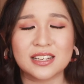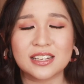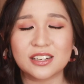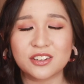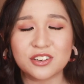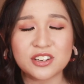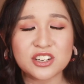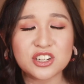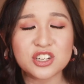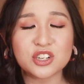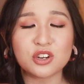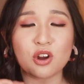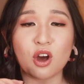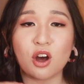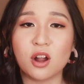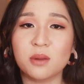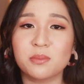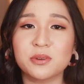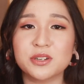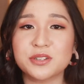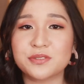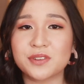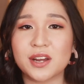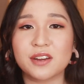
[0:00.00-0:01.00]
It reached
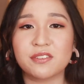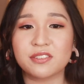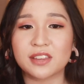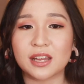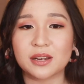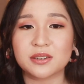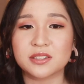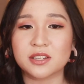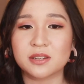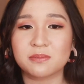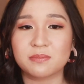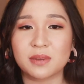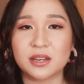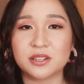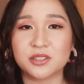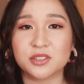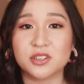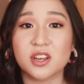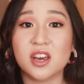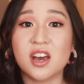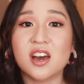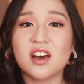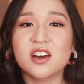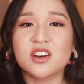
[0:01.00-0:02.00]
almost 5,000
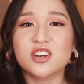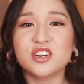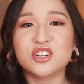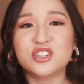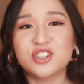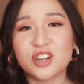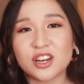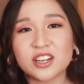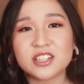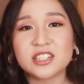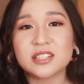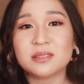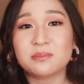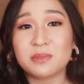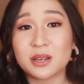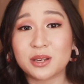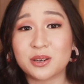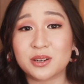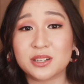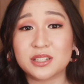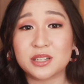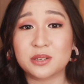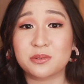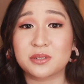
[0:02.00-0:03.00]
pesos just
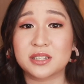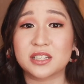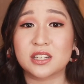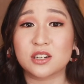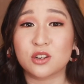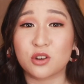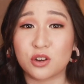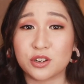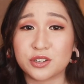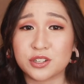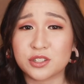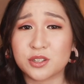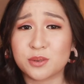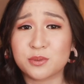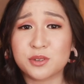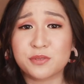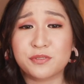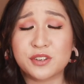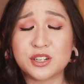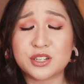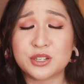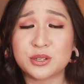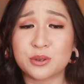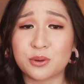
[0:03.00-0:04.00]
because it was in customs
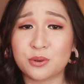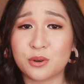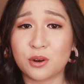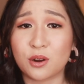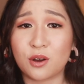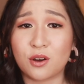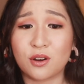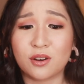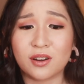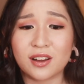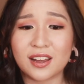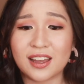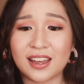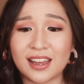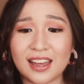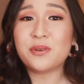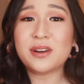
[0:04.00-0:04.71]
for so long.